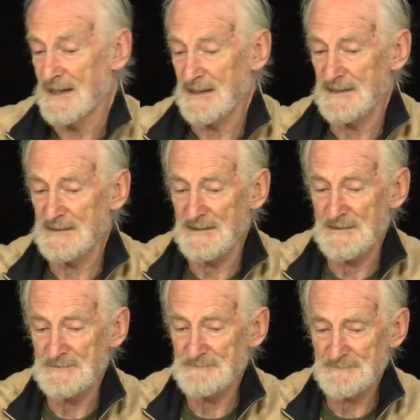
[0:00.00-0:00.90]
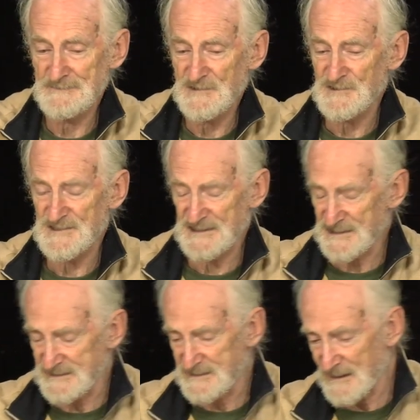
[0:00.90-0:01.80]
And um, of course, as
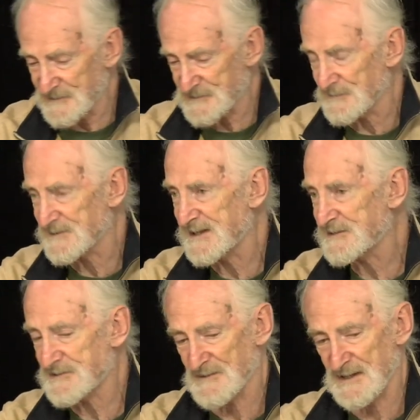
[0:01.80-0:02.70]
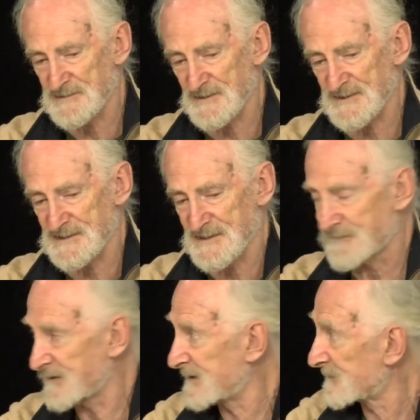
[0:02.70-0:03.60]
a high school teacher, I taught this
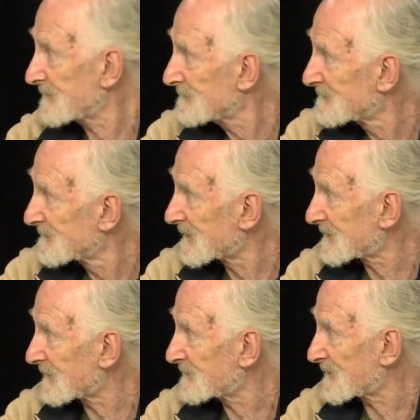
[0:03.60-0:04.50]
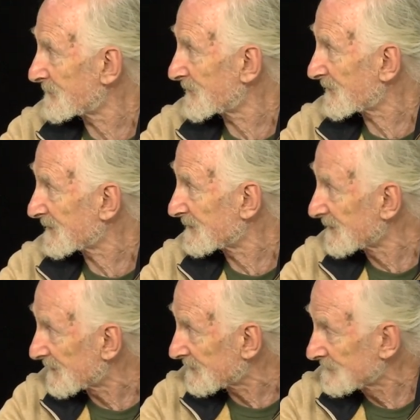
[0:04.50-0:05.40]
every year that I taught American
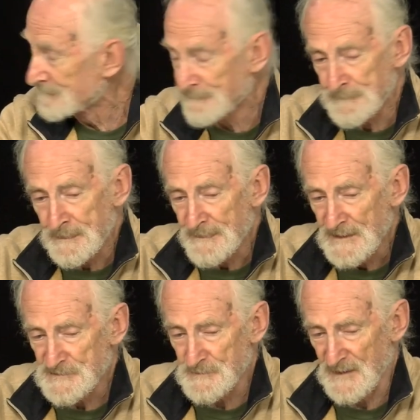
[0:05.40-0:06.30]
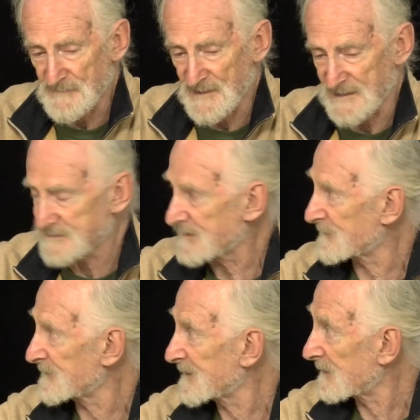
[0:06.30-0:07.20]
Lit, so I've read it
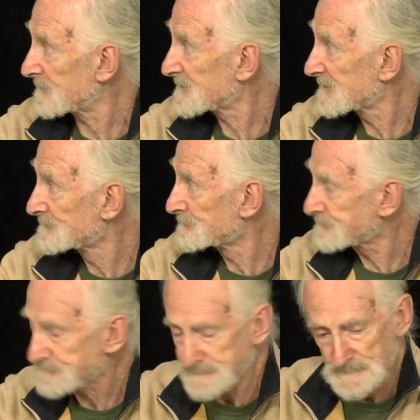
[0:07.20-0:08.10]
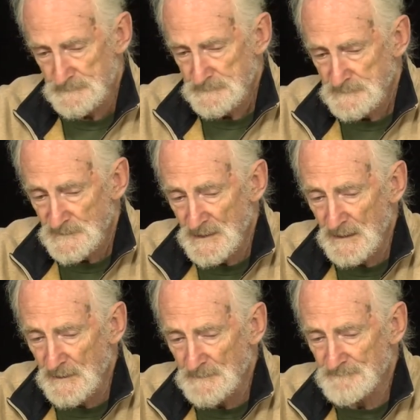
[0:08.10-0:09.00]
several times. Right.
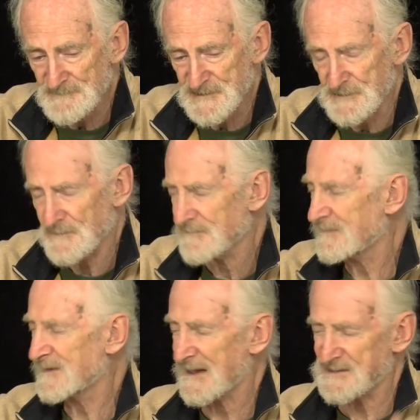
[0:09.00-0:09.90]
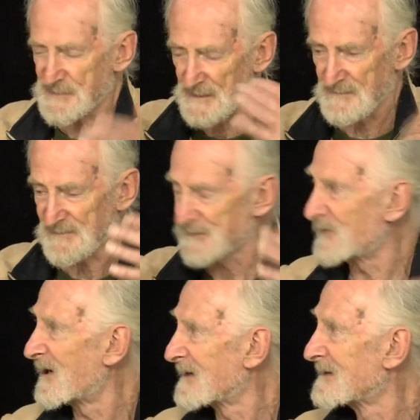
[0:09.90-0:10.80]
Um, so, but that's probably
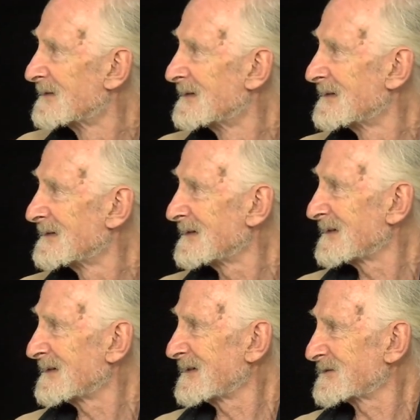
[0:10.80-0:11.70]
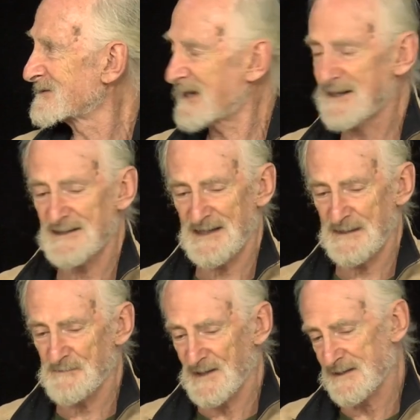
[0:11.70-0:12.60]
why. It's and
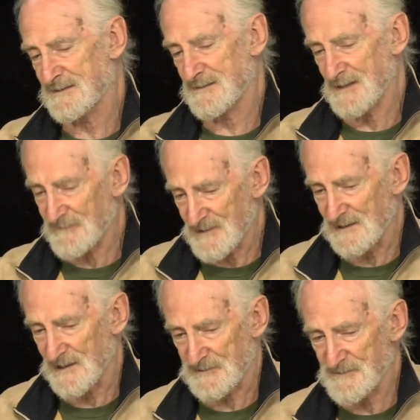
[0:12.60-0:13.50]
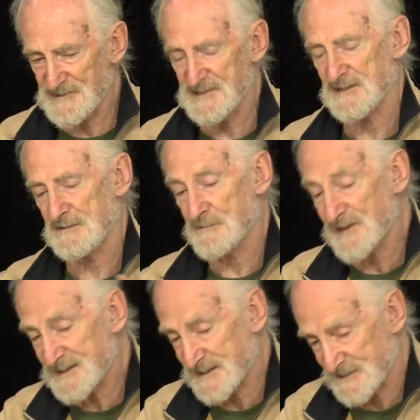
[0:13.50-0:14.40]
and my I read a lot of
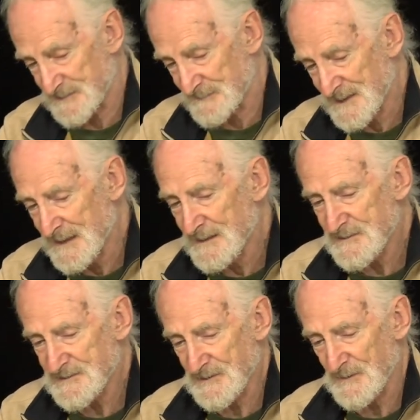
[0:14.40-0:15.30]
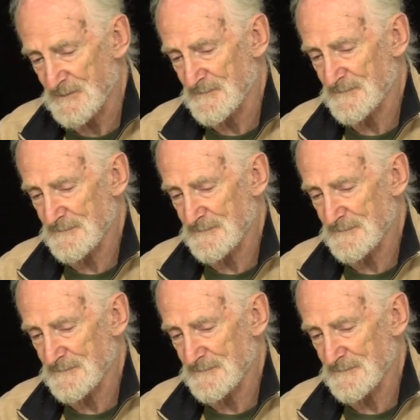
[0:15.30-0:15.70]
criticism, so